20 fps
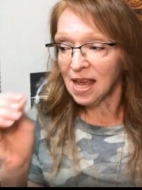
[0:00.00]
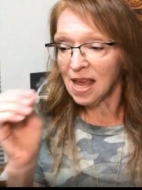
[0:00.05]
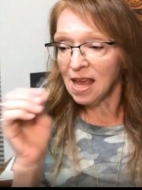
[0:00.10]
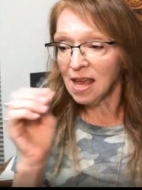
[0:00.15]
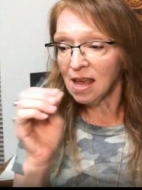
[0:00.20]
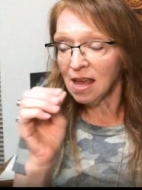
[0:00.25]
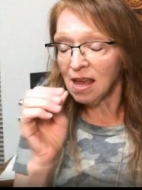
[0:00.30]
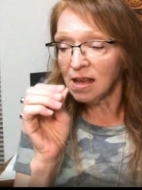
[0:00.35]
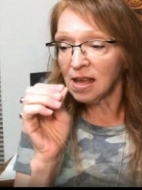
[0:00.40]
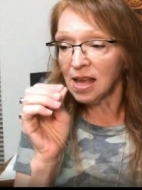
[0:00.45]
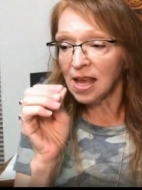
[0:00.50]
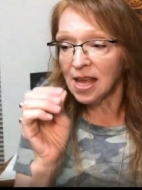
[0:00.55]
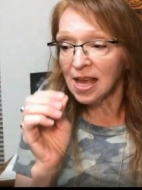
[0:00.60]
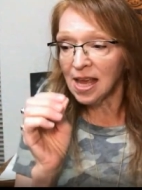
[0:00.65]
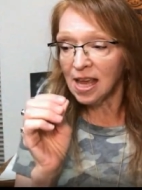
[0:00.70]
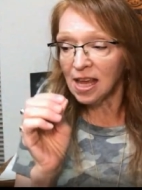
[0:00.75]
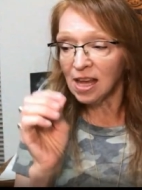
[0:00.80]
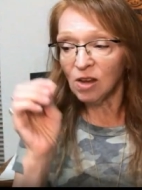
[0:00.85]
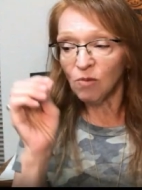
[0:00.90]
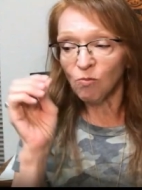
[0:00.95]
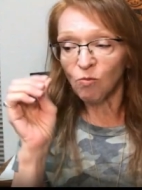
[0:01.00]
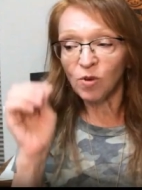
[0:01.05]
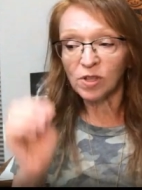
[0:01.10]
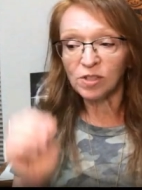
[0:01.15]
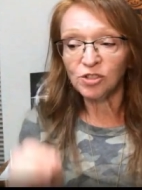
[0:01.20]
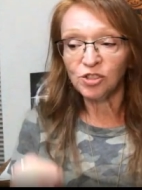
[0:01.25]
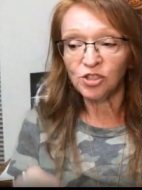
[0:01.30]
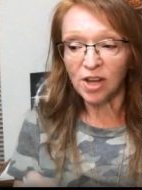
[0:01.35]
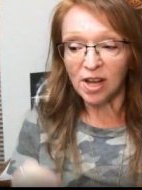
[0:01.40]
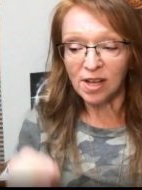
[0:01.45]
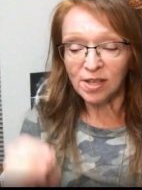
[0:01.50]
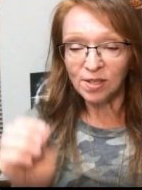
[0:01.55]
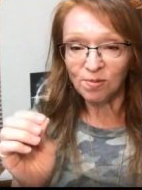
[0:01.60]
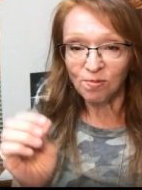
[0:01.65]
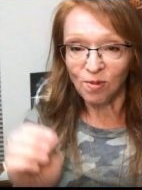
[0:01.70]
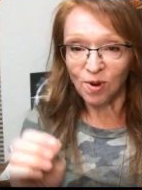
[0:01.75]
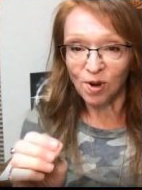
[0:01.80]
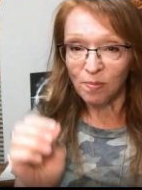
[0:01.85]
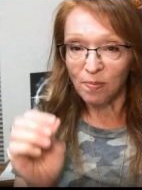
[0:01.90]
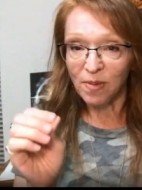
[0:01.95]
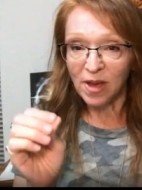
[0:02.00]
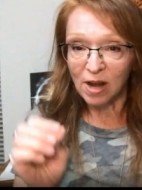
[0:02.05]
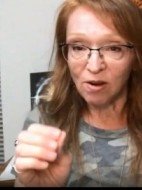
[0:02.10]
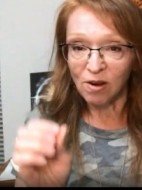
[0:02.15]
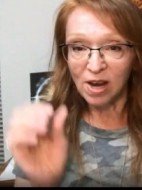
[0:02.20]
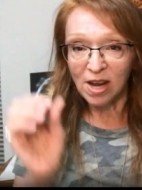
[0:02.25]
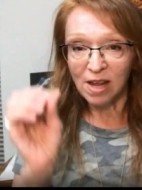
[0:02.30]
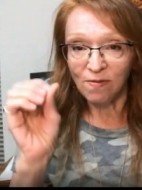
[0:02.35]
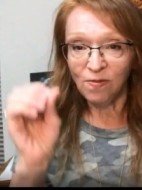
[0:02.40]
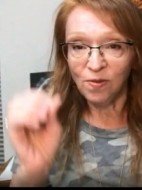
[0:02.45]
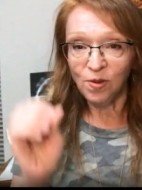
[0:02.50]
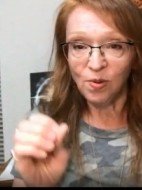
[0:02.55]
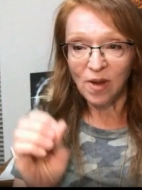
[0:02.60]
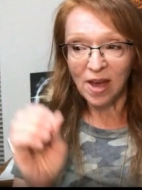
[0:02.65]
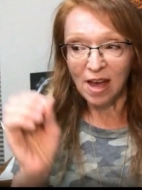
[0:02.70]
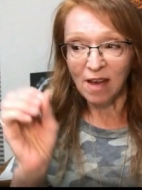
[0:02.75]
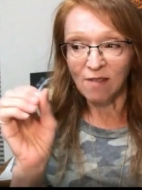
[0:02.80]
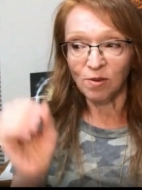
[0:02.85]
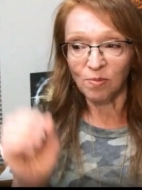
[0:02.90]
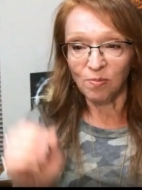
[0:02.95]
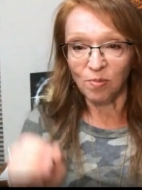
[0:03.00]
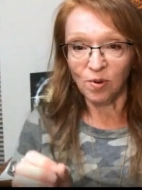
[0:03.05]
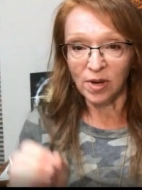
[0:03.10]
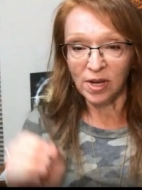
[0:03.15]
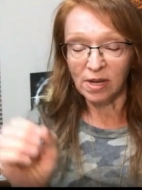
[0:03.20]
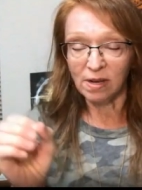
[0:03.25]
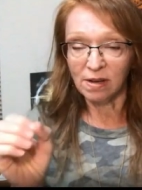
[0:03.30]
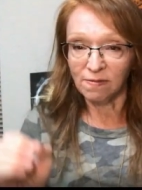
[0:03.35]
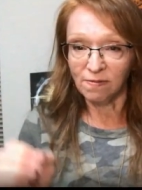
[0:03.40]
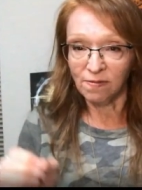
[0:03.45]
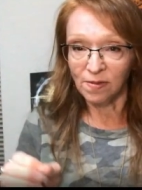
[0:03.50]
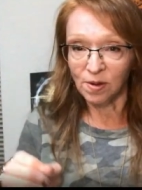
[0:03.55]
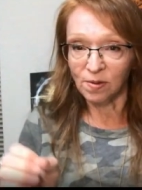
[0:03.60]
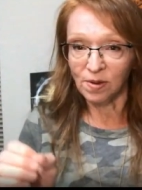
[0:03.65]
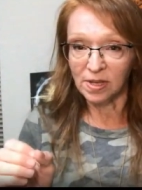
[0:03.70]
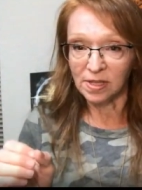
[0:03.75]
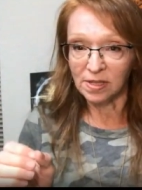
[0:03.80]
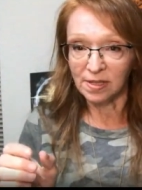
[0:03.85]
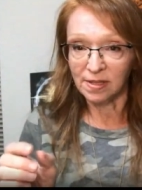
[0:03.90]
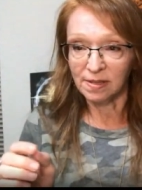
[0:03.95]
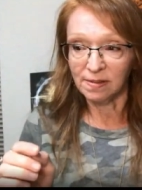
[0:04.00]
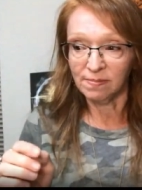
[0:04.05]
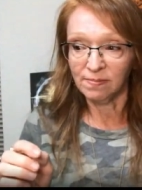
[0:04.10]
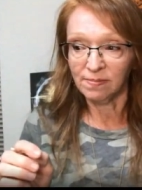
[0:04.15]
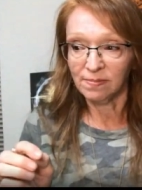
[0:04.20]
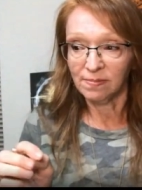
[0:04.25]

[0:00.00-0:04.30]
it will just work better if you have a point of focus,